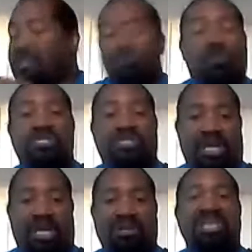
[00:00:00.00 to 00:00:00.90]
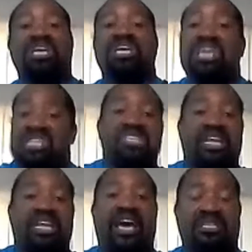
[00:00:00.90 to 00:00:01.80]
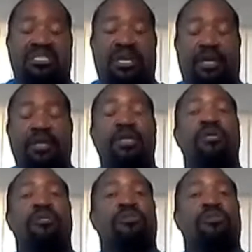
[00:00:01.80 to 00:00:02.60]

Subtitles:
Didn't want to sing. He said I had to sing.